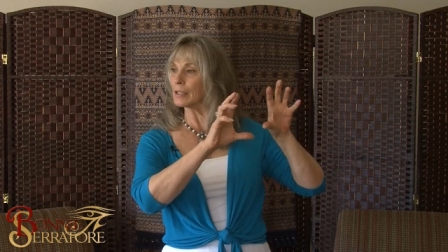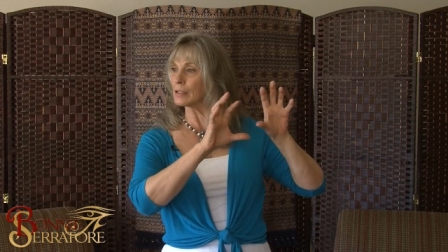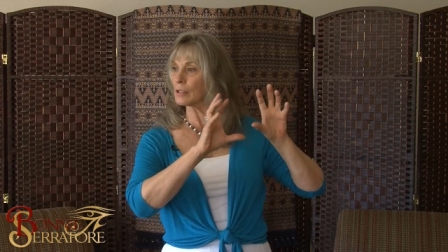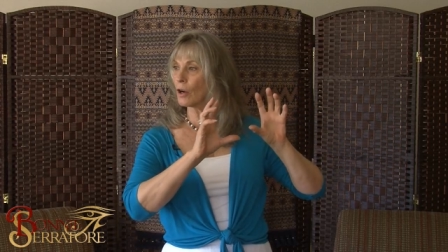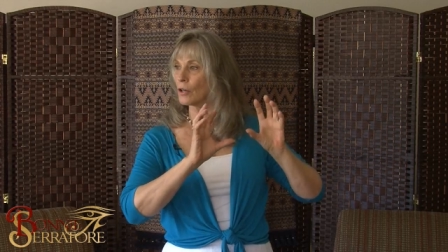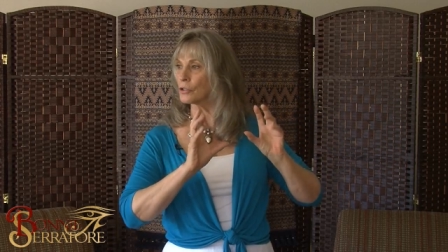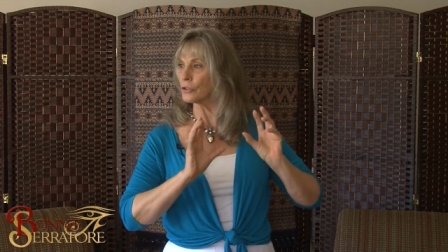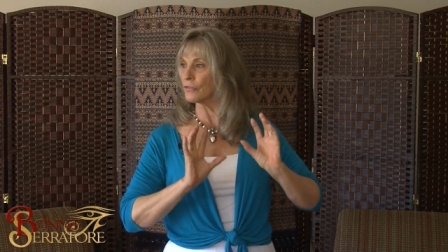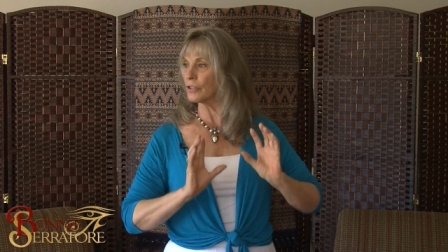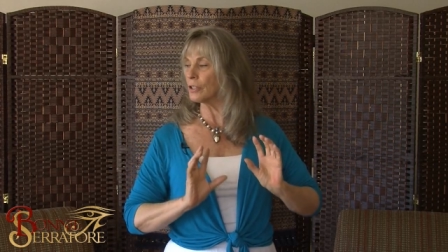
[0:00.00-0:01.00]
has caused you
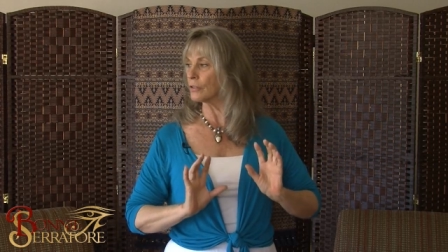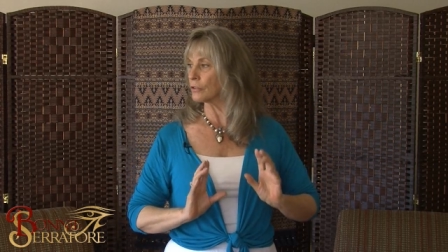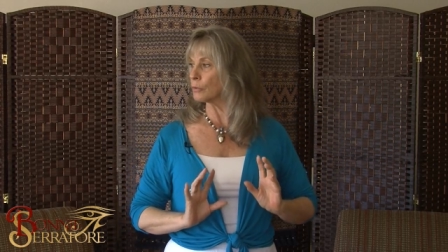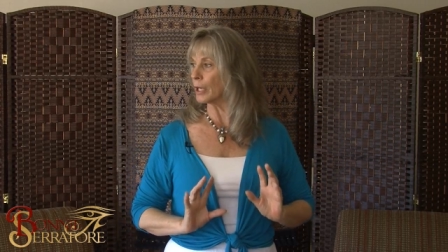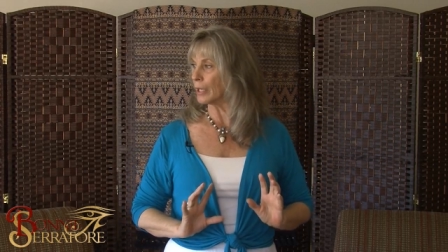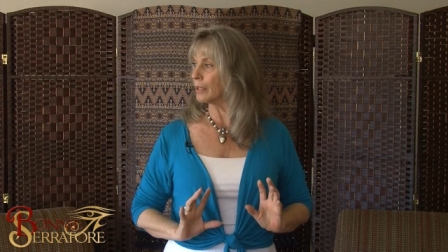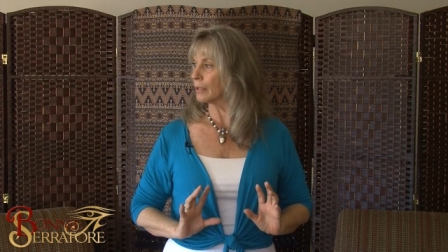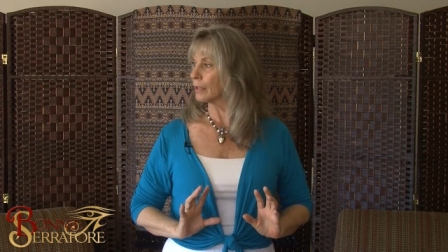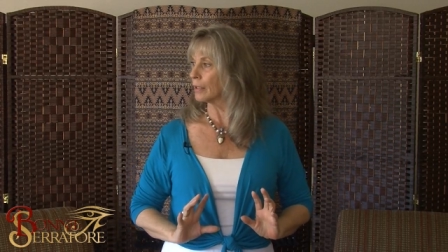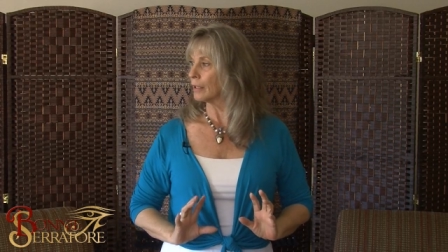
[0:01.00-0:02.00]
to feel this way,
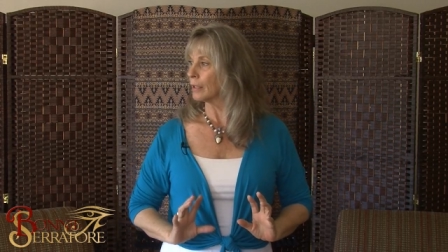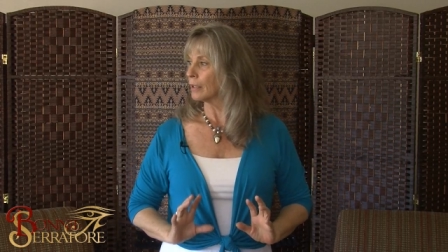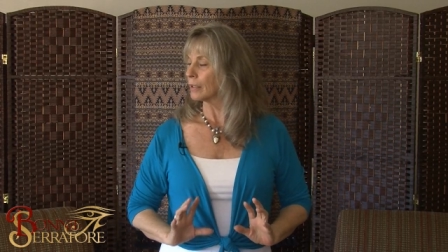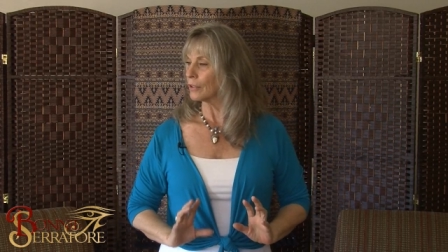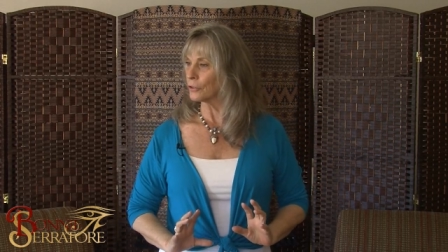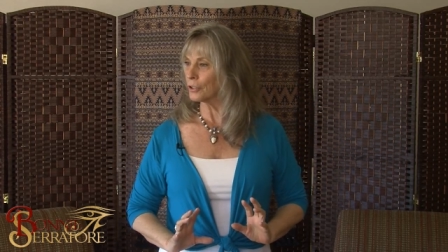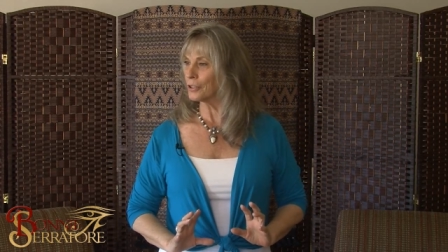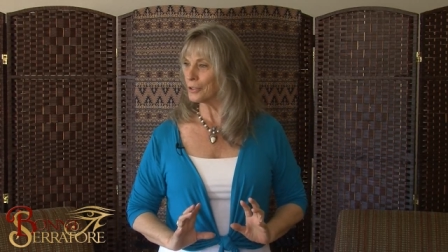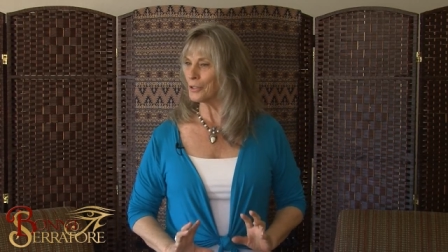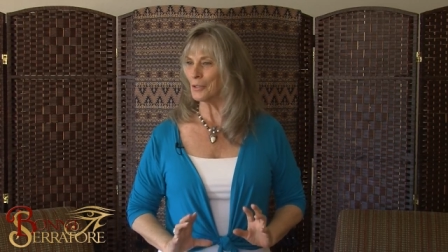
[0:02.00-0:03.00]
because you're going
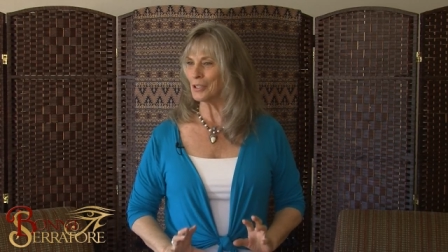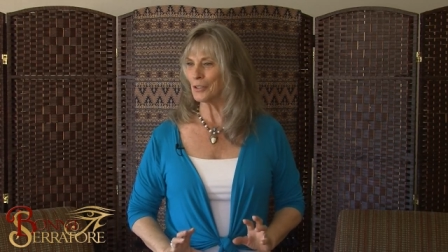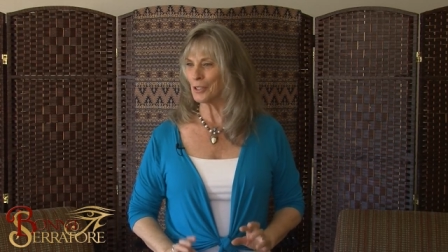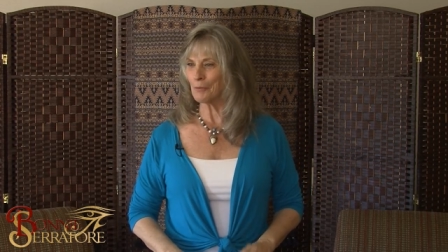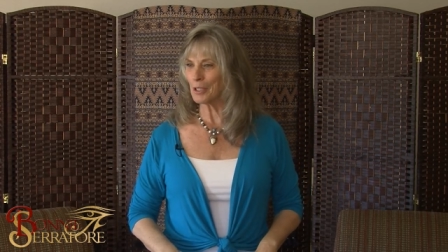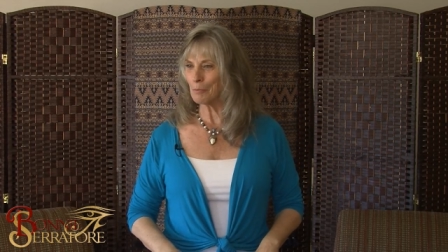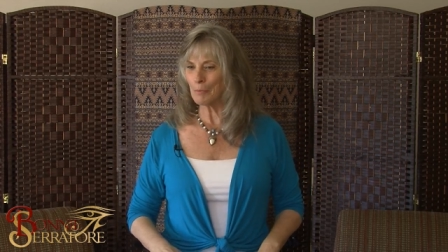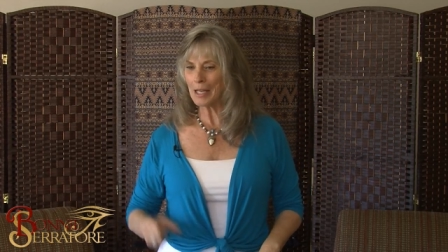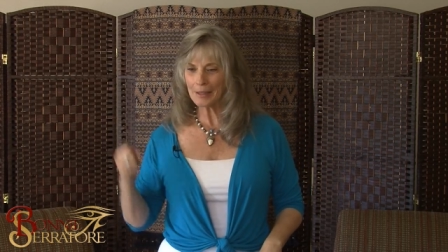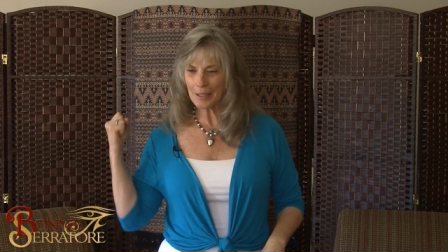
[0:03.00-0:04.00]
to do it, you're going to want to
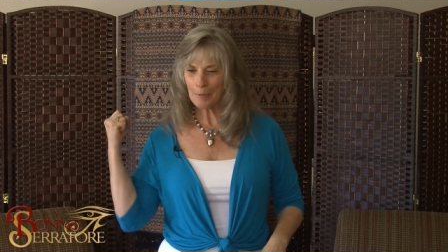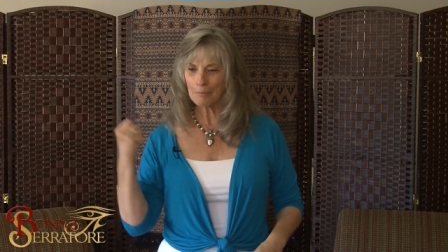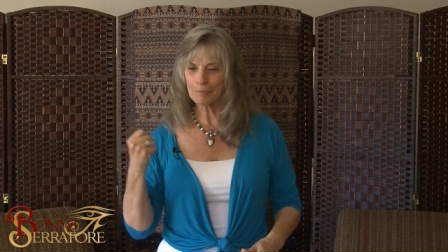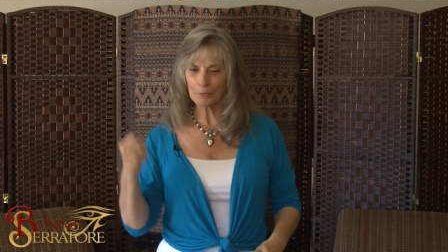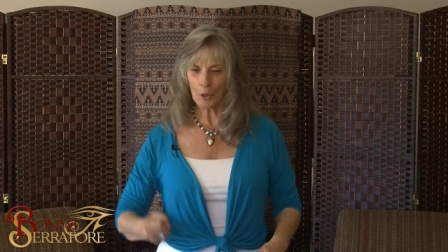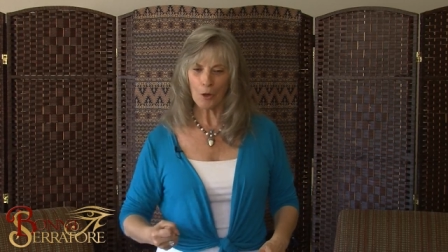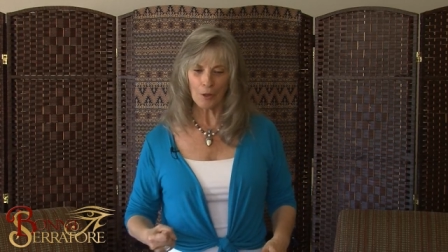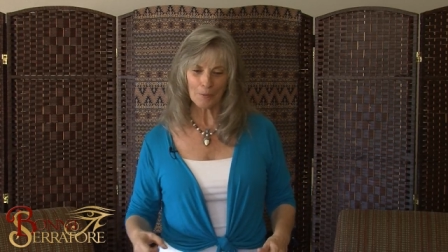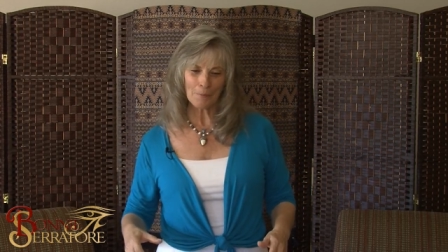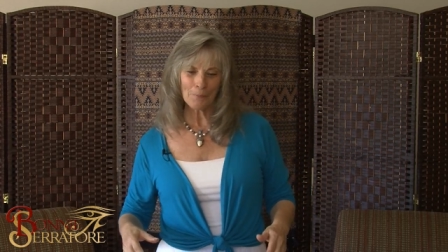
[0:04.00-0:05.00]
make them
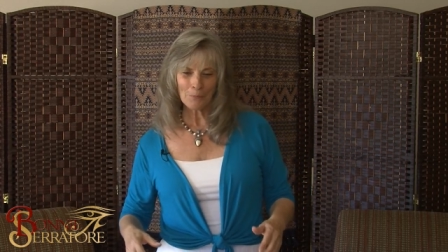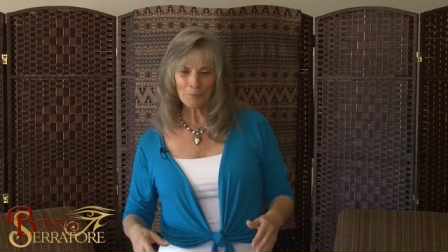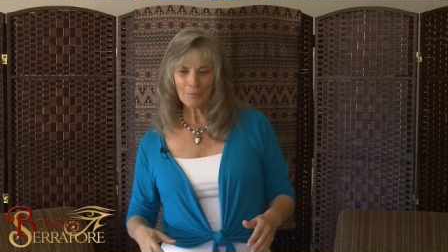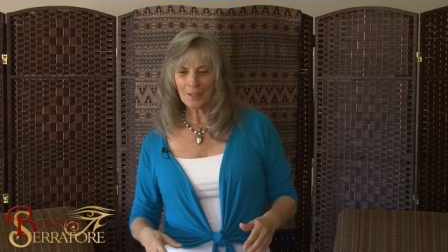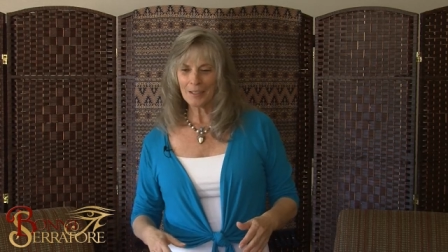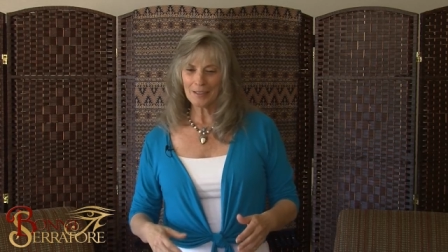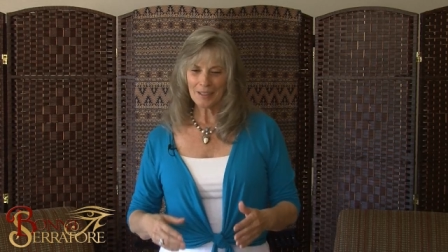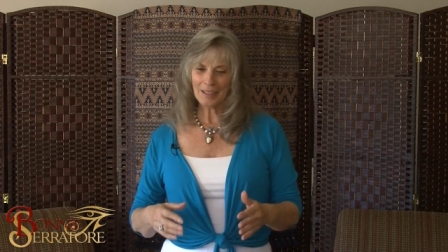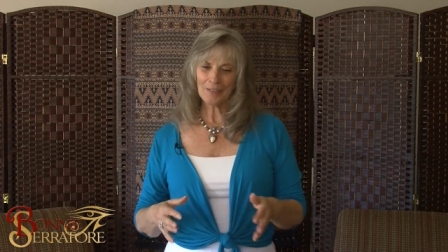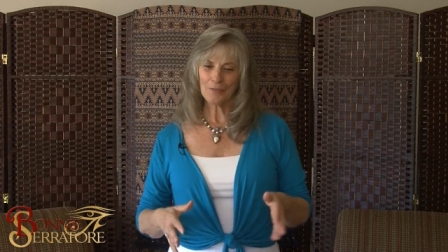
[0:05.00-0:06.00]
wrong
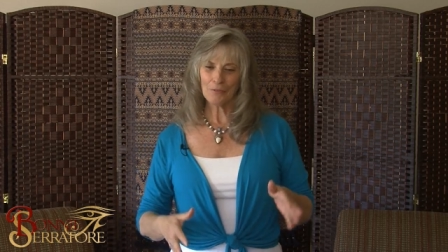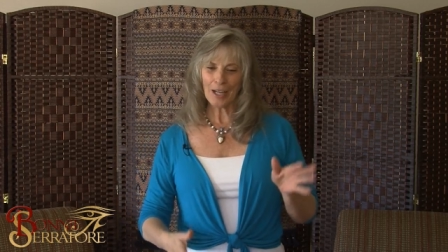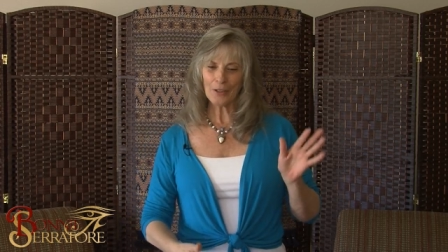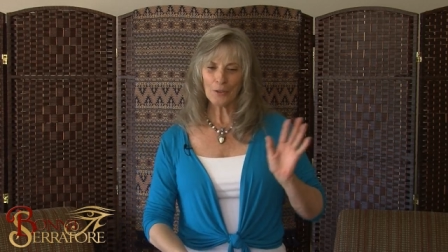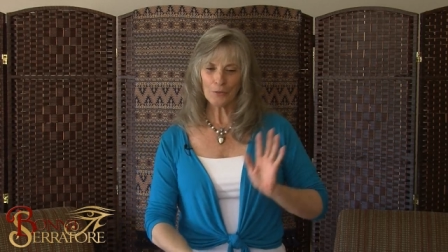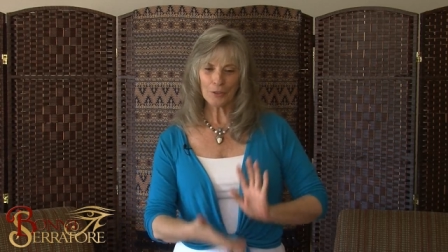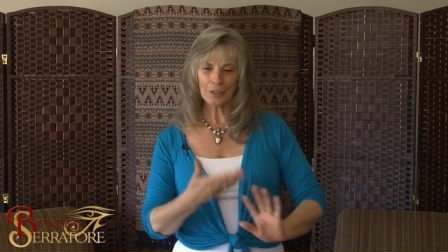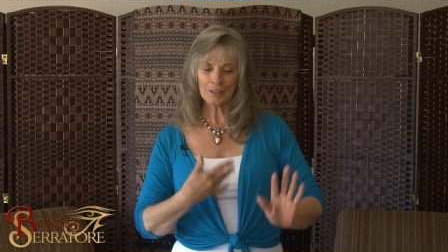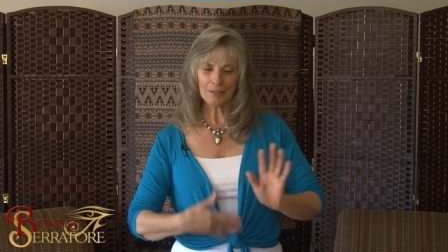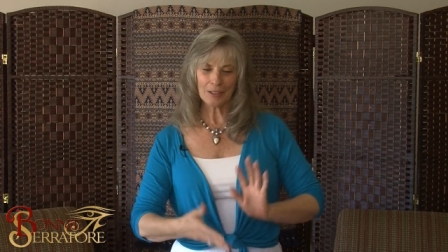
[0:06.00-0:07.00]
and fight over
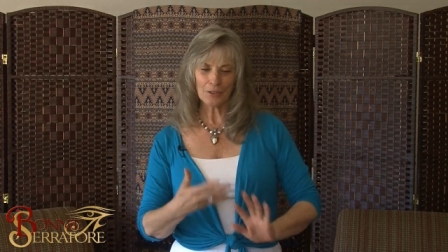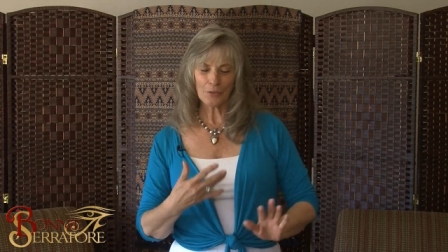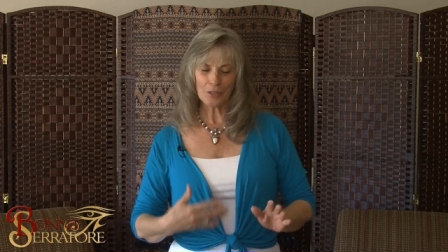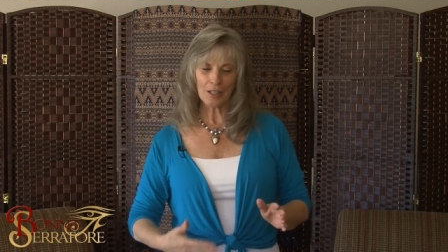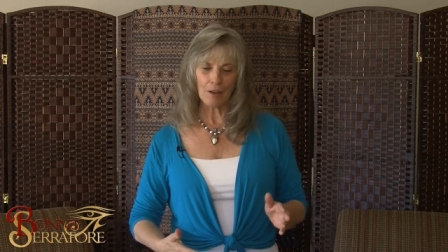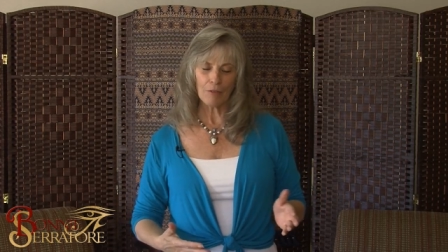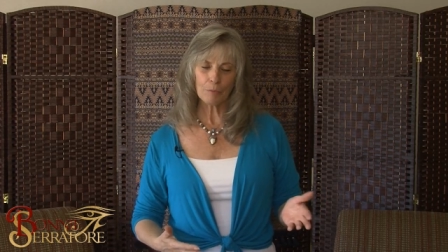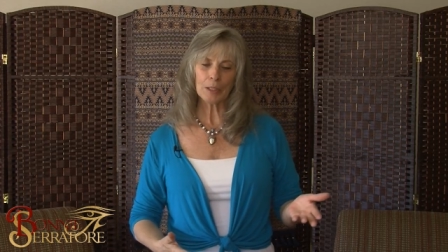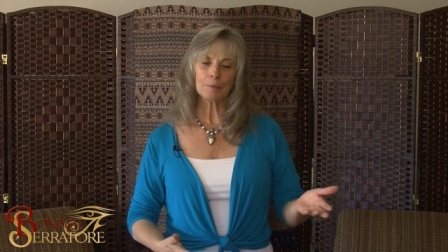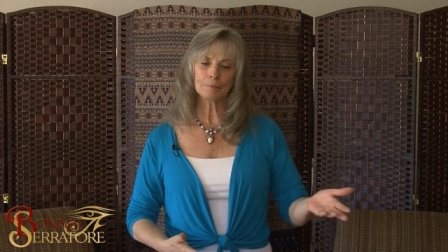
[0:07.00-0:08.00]
it in your own self,
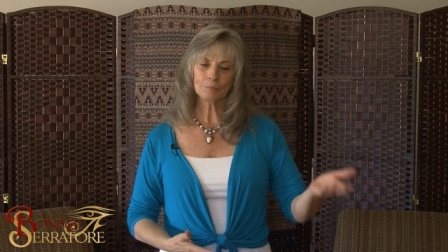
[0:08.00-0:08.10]
but